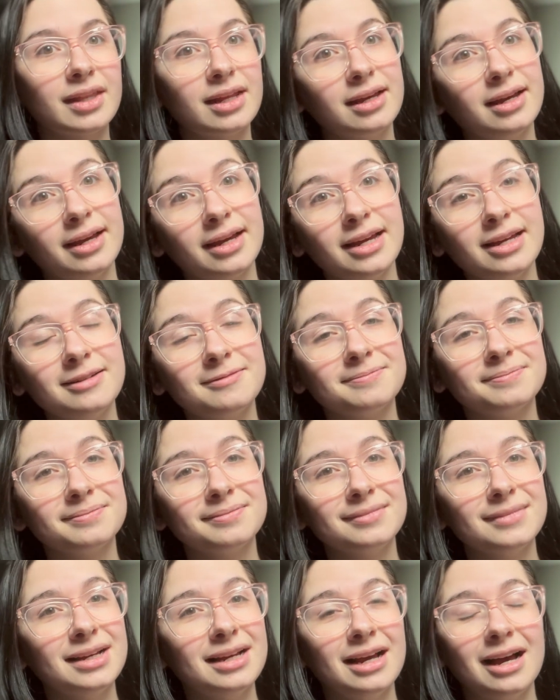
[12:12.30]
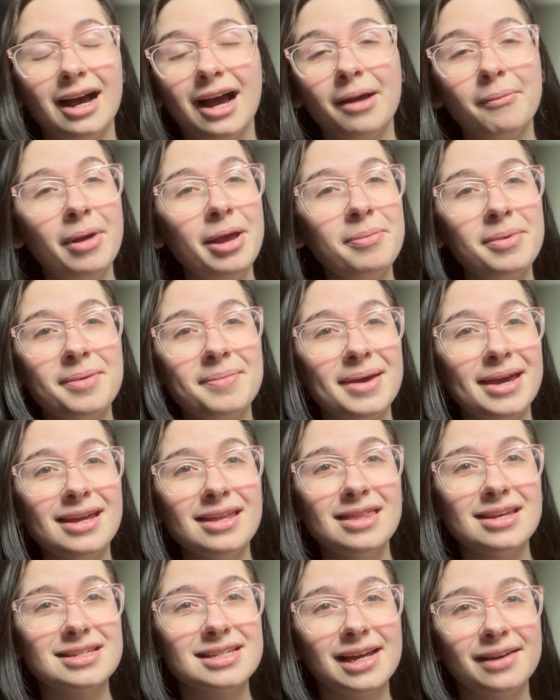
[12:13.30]
Again, I might be making
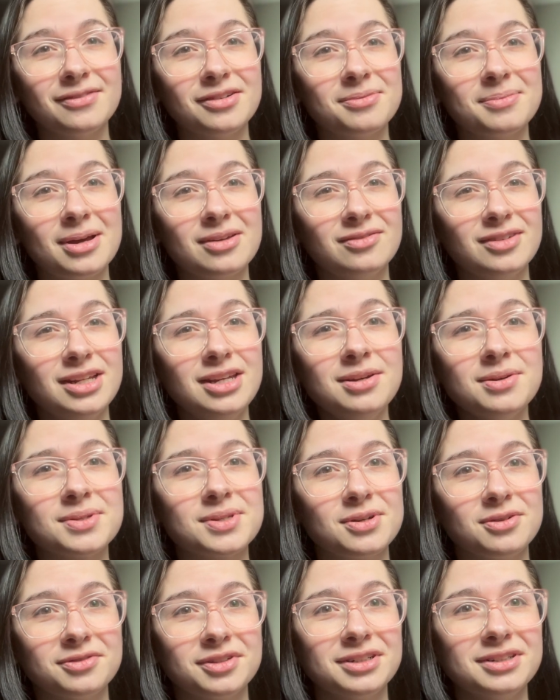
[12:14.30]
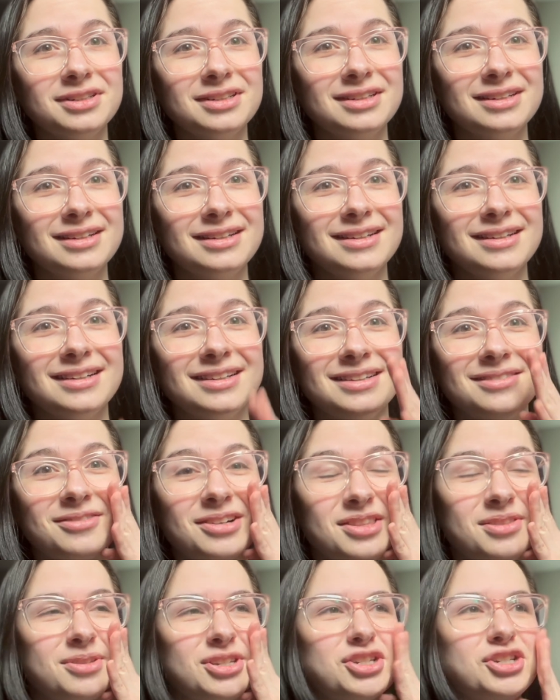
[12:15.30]
this after my video's over
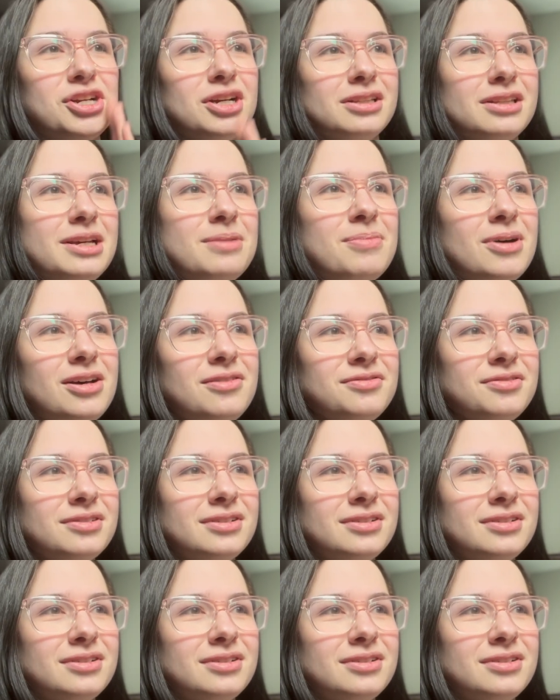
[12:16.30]
with the Jigglypuff.